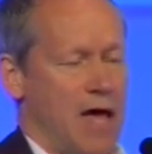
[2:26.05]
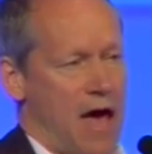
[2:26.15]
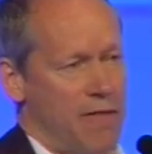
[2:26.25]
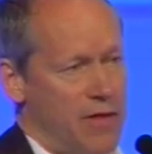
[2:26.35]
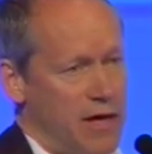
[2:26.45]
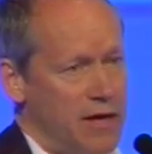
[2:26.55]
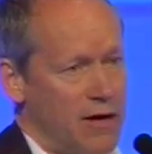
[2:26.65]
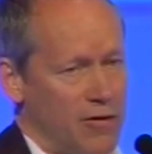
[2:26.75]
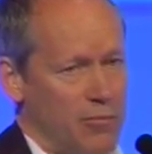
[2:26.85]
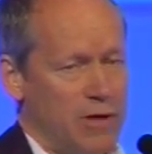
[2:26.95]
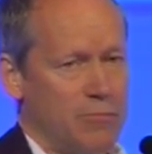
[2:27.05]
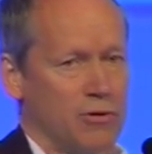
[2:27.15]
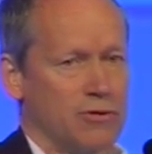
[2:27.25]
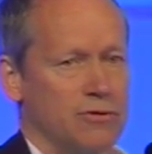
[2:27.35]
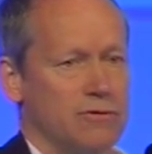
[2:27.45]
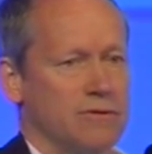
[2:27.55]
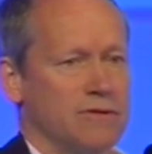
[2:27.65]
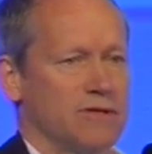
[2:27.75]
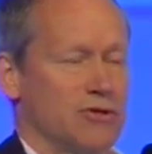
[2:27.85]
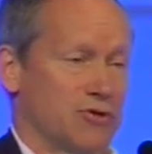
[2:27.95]
And they are the people who
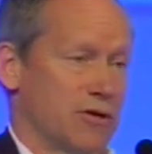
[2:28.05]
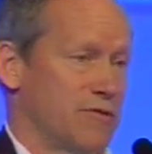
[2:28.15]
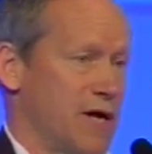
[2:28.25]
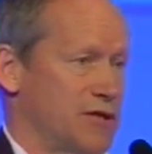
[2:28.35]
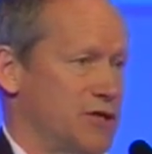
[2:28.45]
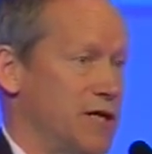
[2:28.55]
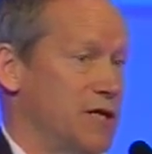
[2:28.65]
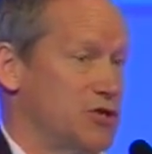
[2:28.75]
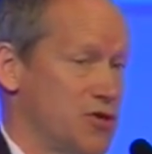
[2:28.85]
drove that change,